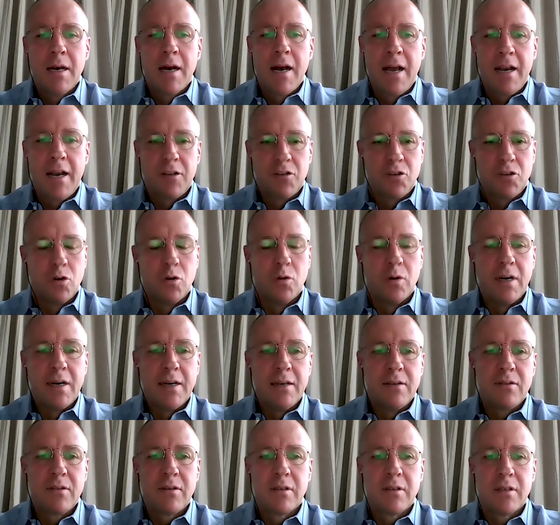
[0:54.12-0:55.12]
And as
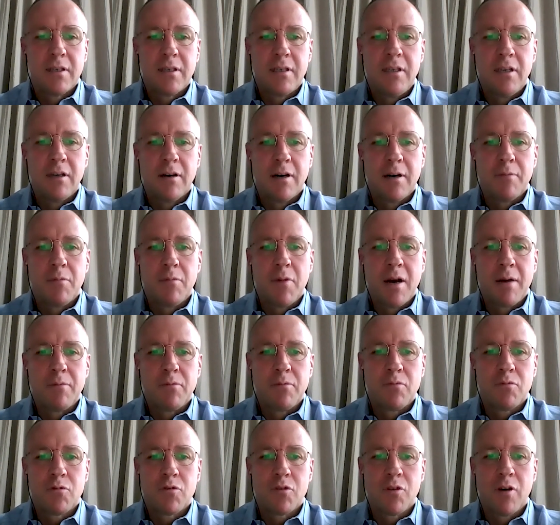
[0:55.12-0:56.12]
always, you know,
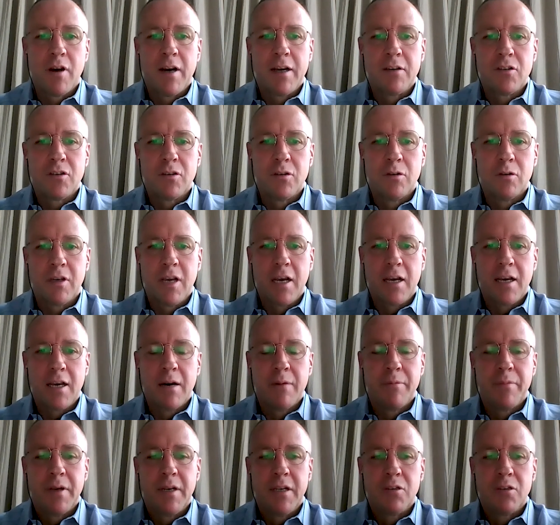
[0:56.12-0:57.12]
I'm trying to look at
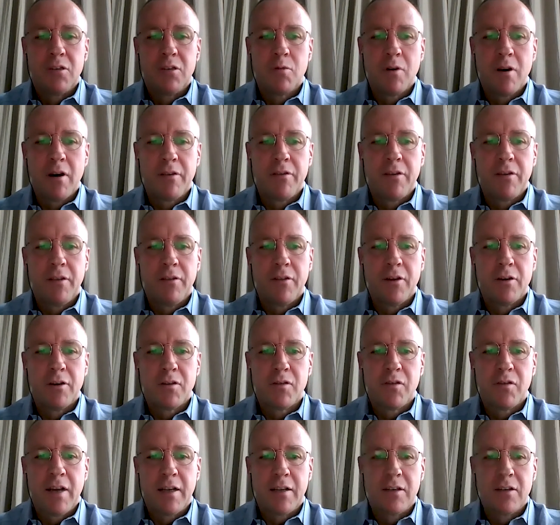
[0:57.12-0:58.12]
companies where I think
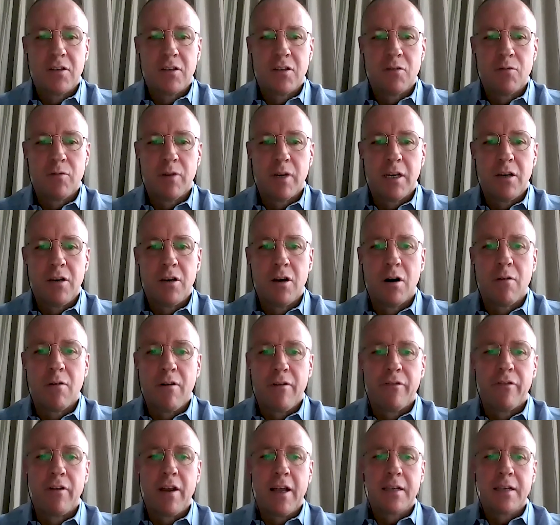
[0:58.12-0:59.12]
those factors are really not
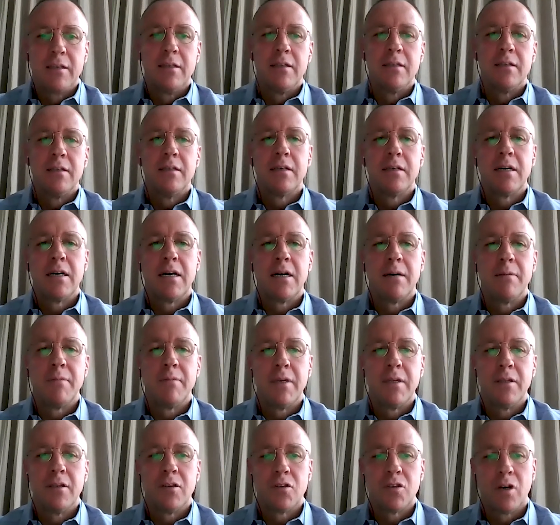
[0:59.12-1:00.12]
reflected
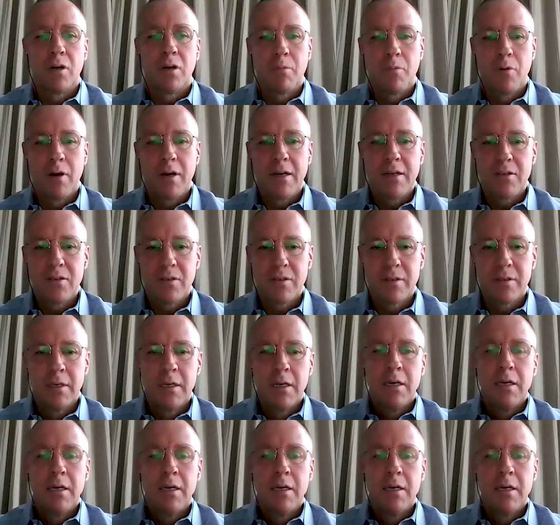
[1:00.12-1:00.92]
in the stock price.